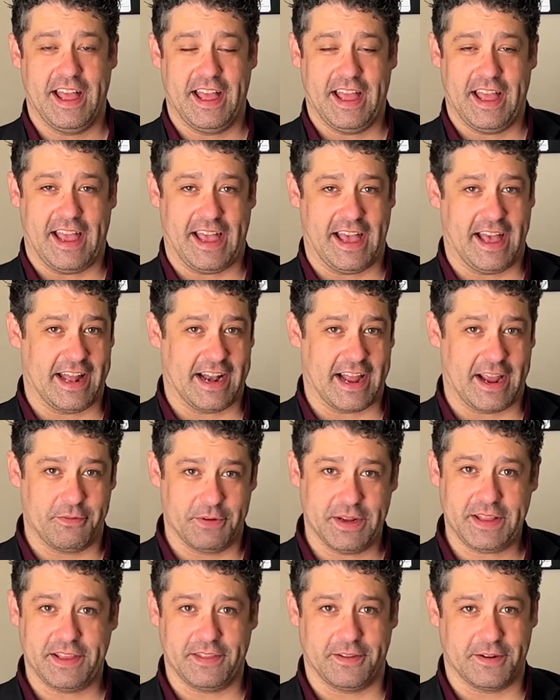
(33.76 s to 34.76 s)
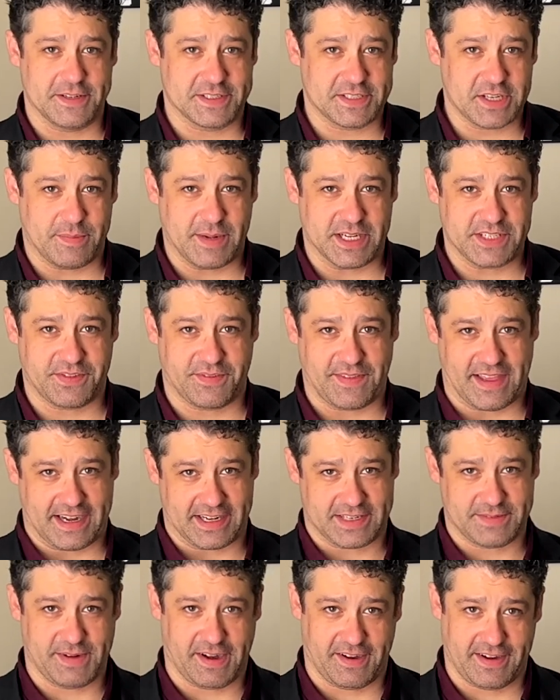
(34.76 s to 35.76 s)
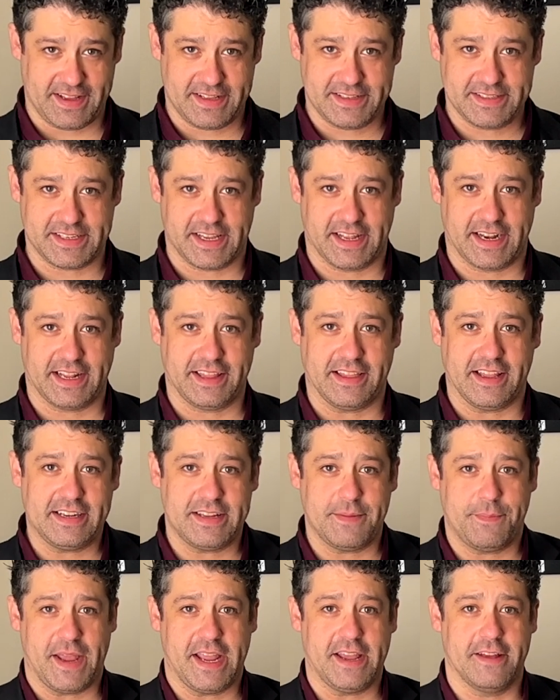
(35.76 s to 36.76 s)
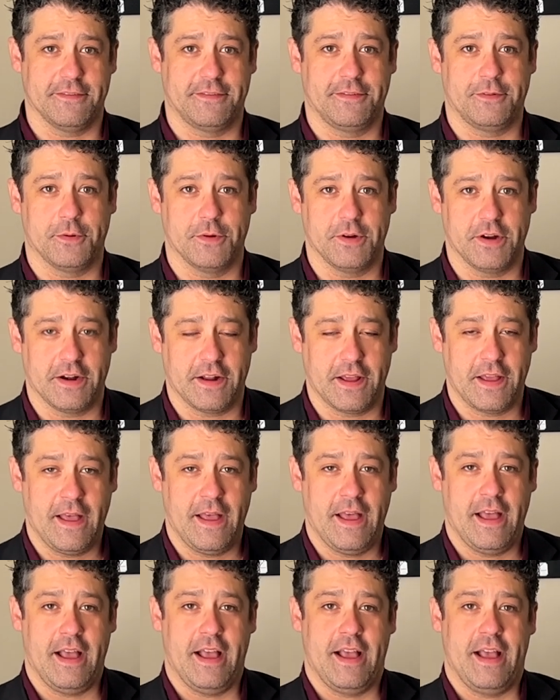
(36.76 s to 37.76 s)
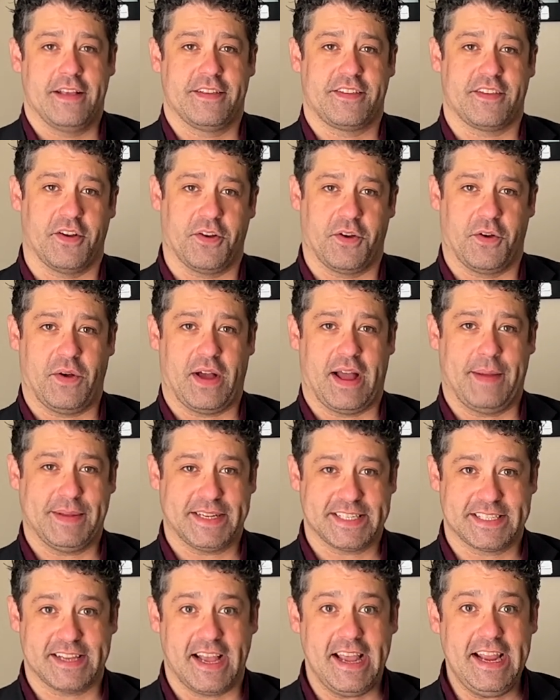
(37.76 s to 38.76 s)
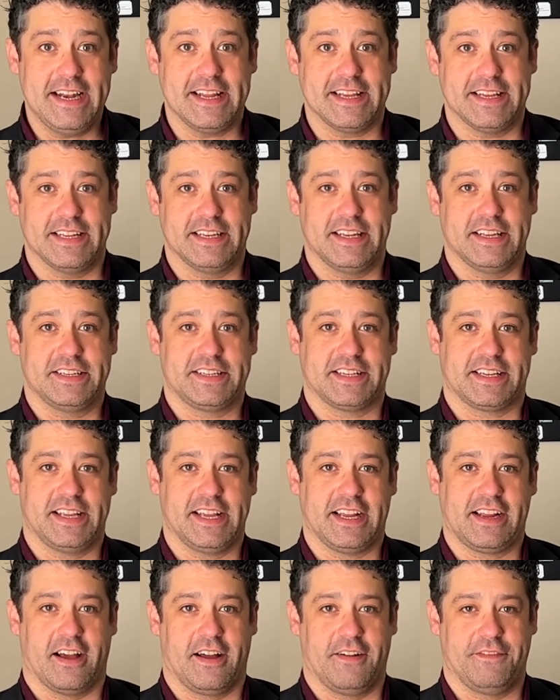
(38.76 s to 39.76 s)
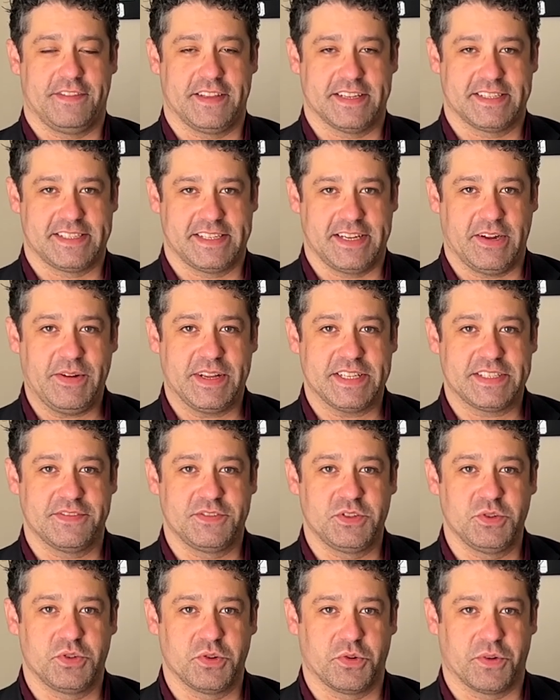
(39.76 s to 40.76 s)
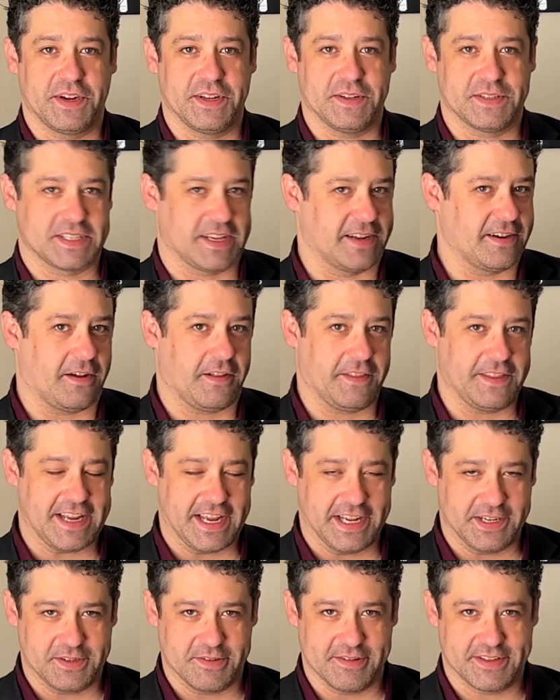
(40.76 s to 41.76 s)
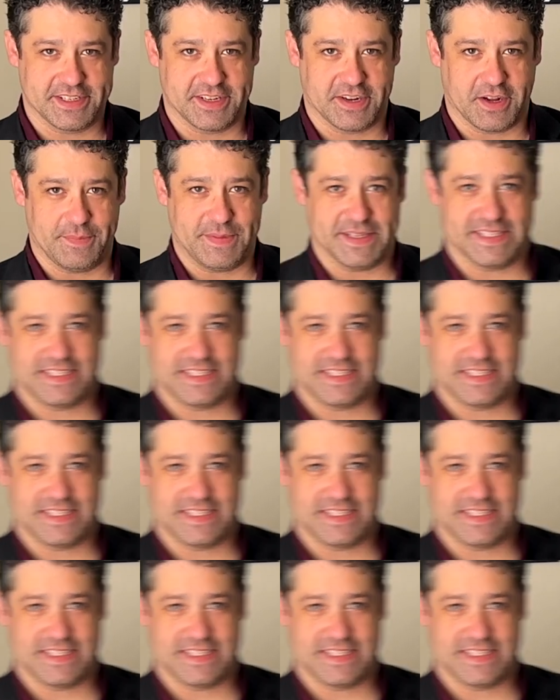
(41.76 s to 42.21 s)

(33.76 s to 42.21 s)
and I really learned so much from that experience, and I'd like to pay it forward. So I'm excited to kick off this series of tutorials on all the etudes in Opus